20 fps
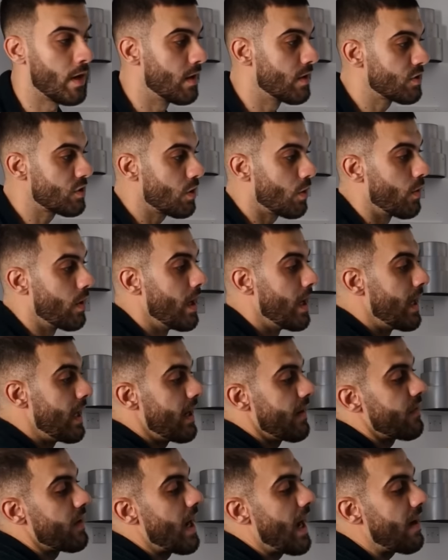So
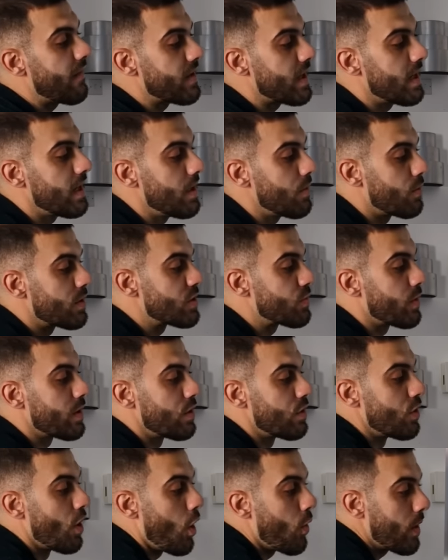if you have keywords with
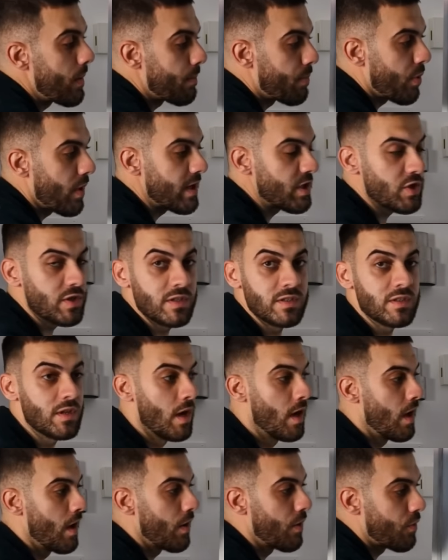no impressions,
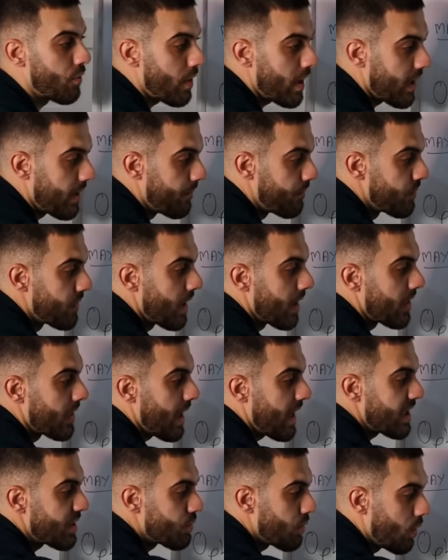great.
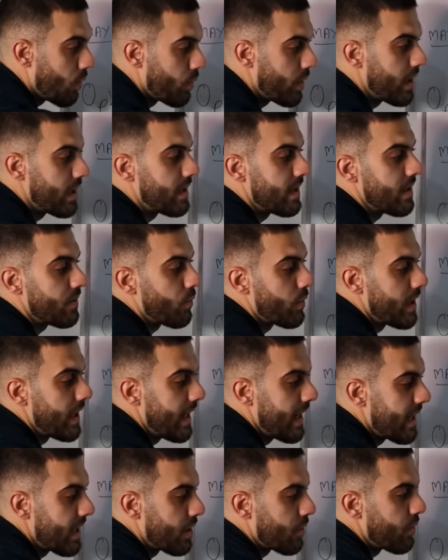That's what we did. We
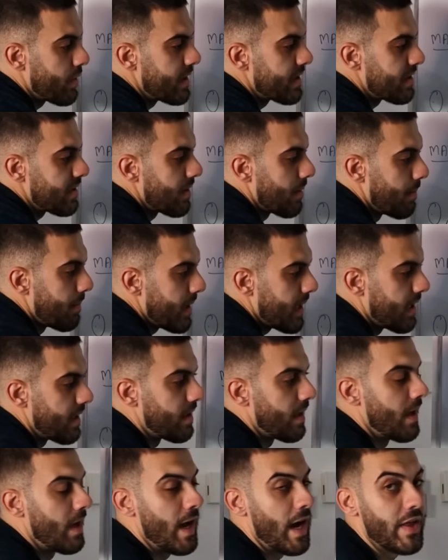increased the
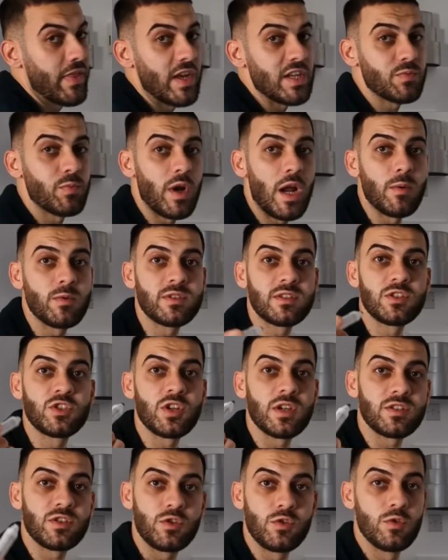bid. And that's what I would
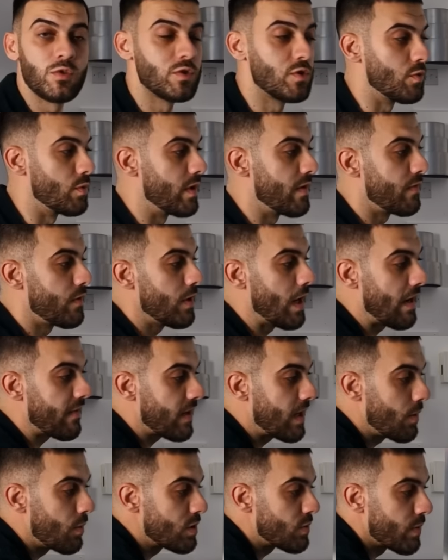suggest you do. If you have
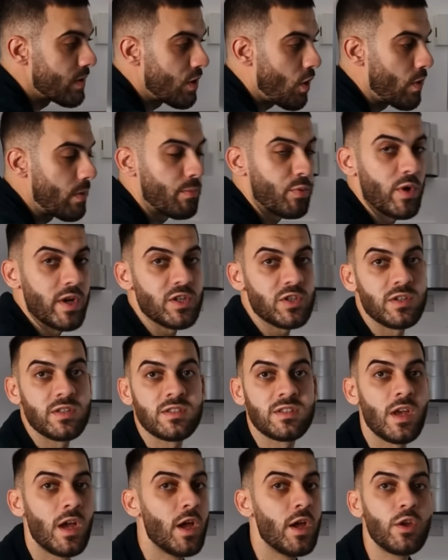keywords with no
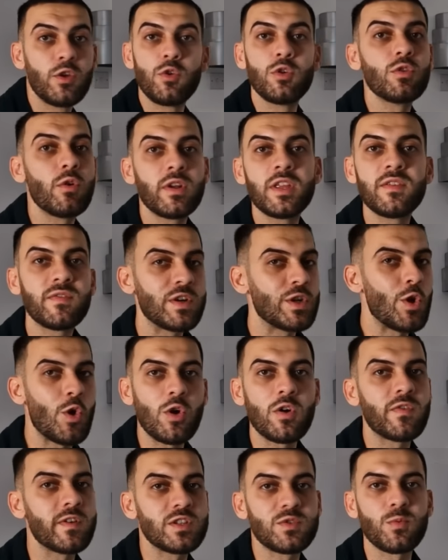impressions, you don't even
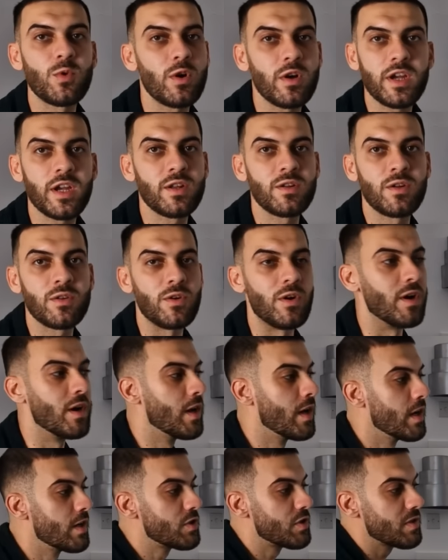know if it's working or not.
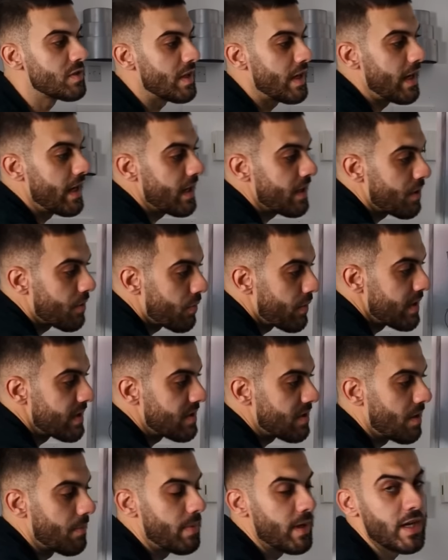Just
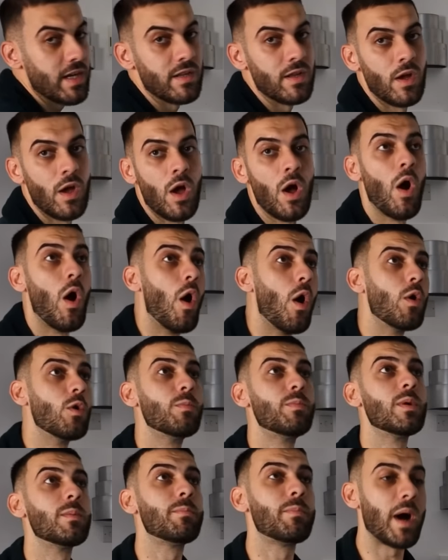increase the bid. Oh,
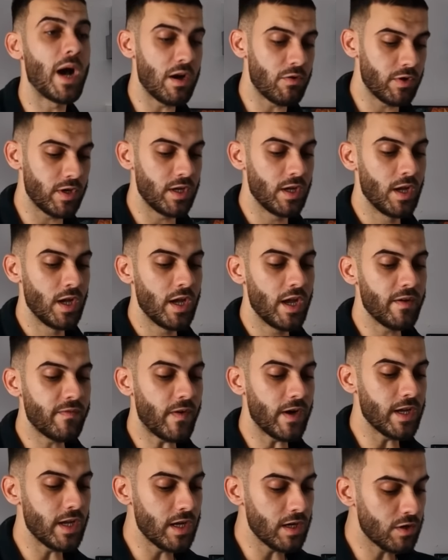but Barry, if
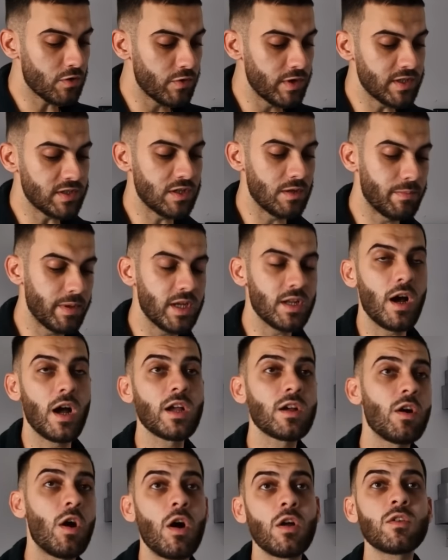I increase the bid,
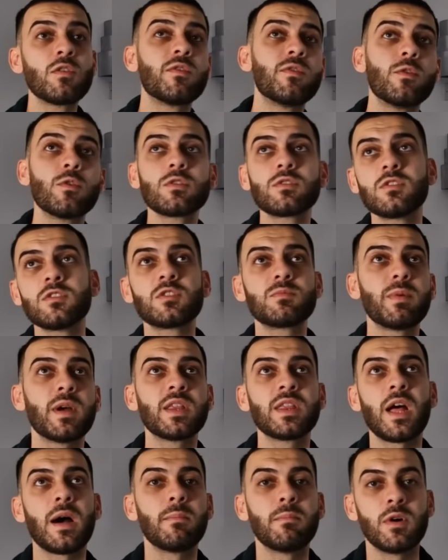I can't afford to
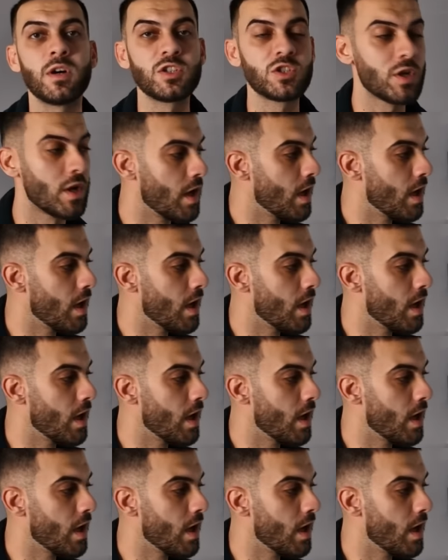spend that much.